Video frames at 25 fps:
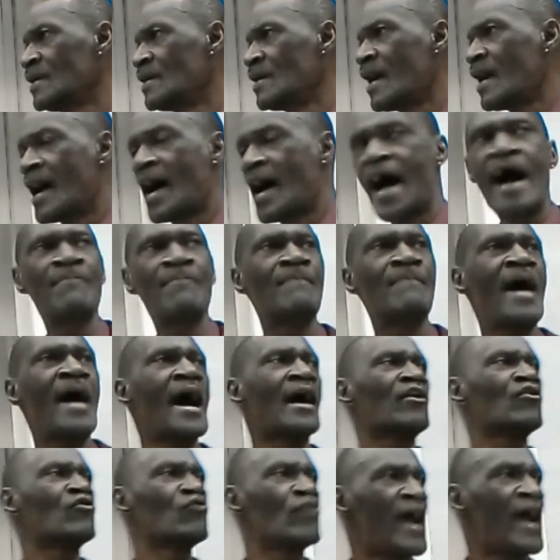I, my
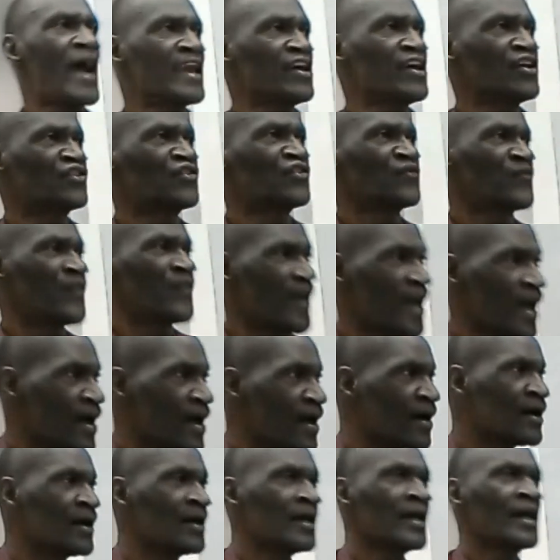greatest fear
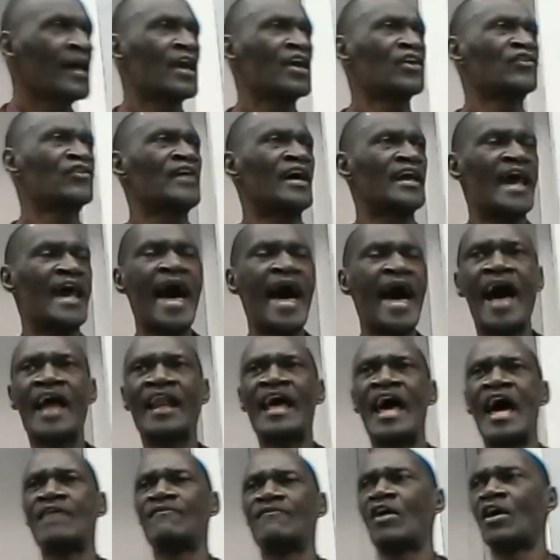is that I'll
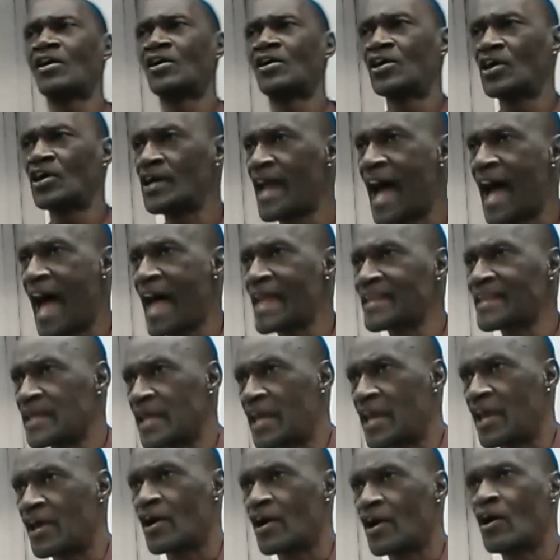have a good
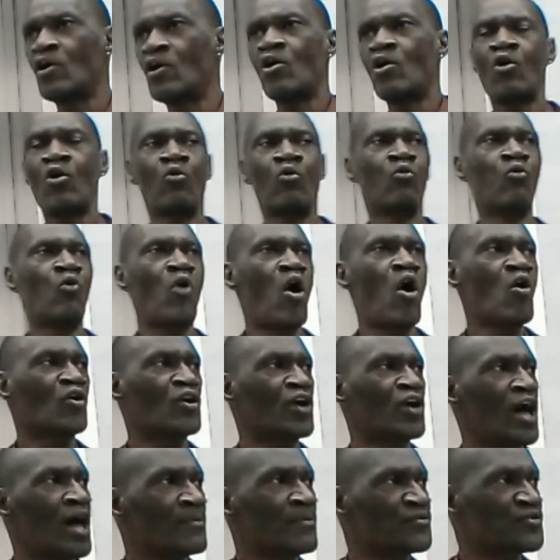idea, won't
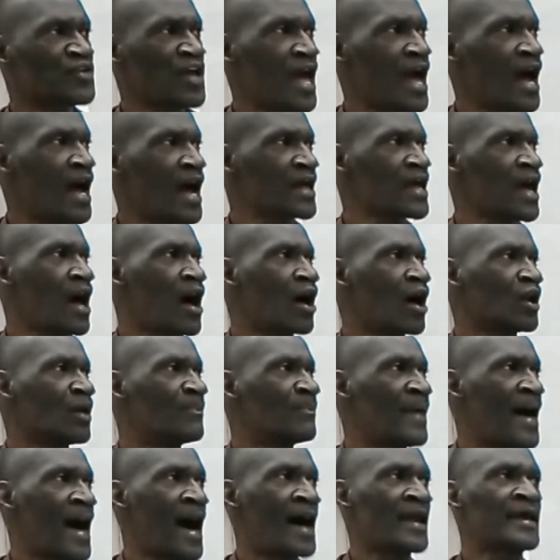come tell y'all
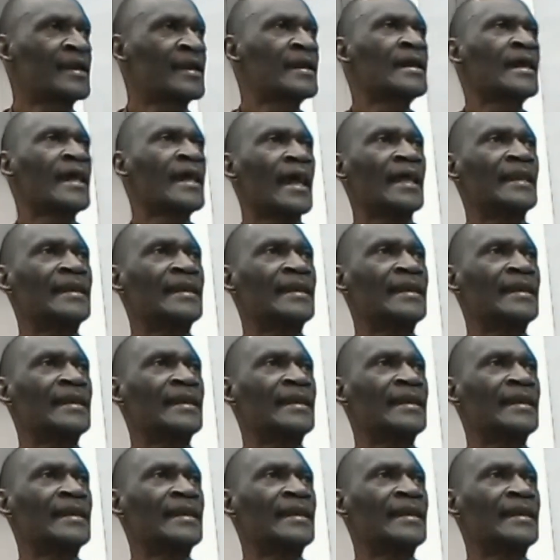about it, and